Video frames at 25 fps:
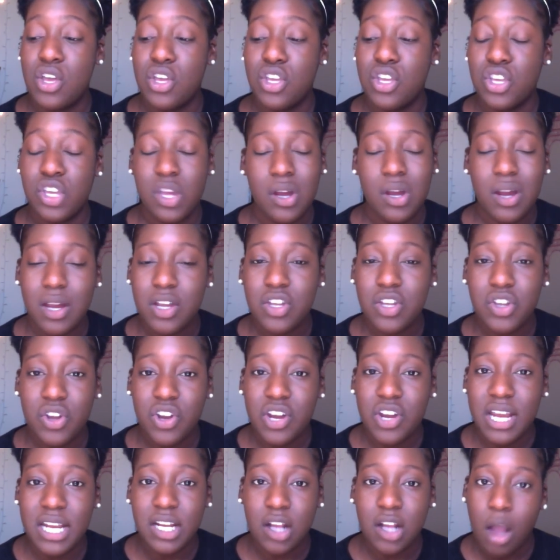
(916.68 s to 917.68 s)
you're
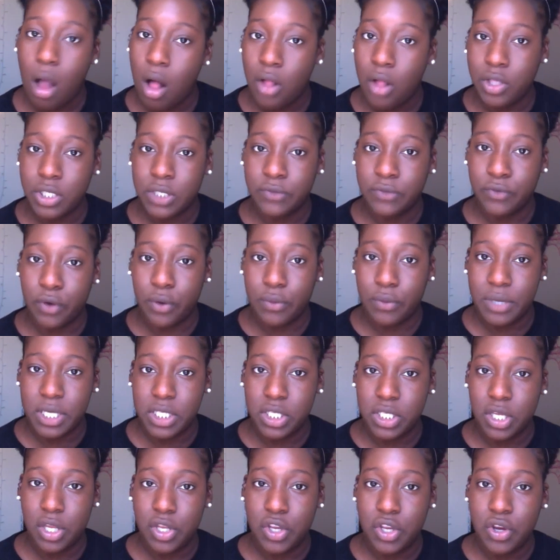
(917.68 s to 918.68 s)
in college for a
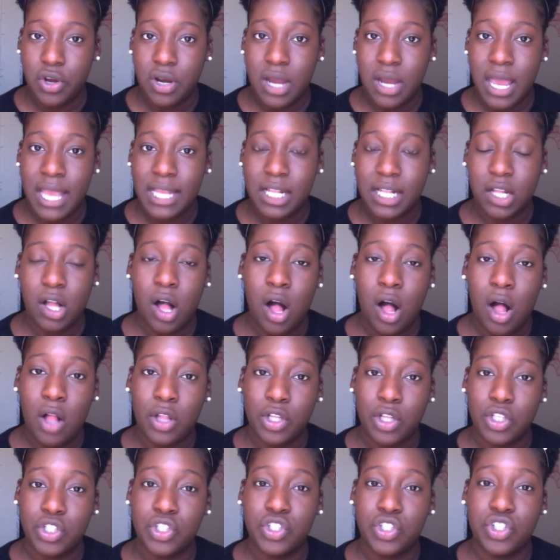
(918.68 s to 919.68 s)
reason. You're not in
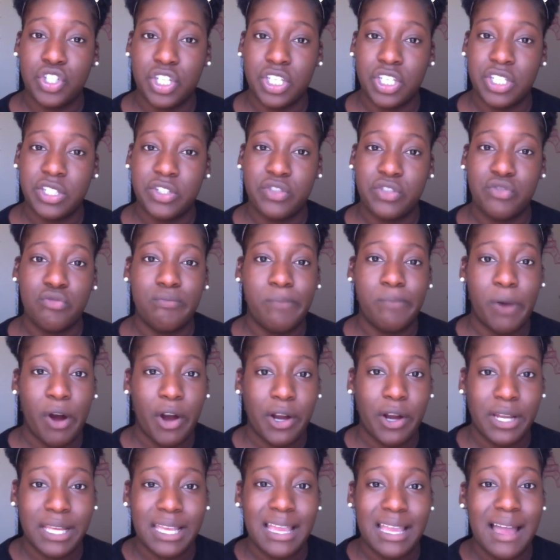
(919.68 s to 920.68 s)
college just to
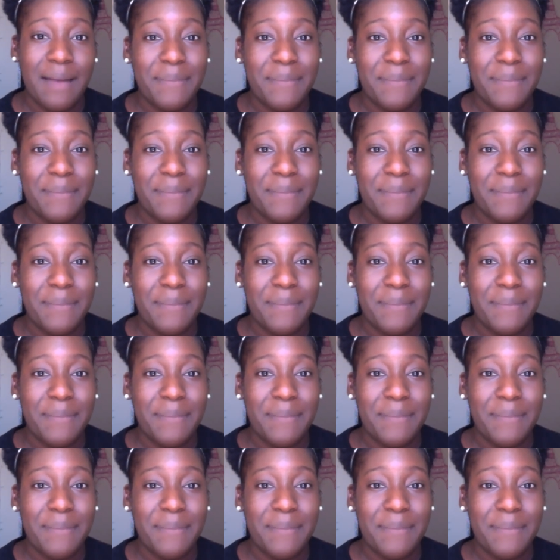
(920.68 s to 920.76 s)
party.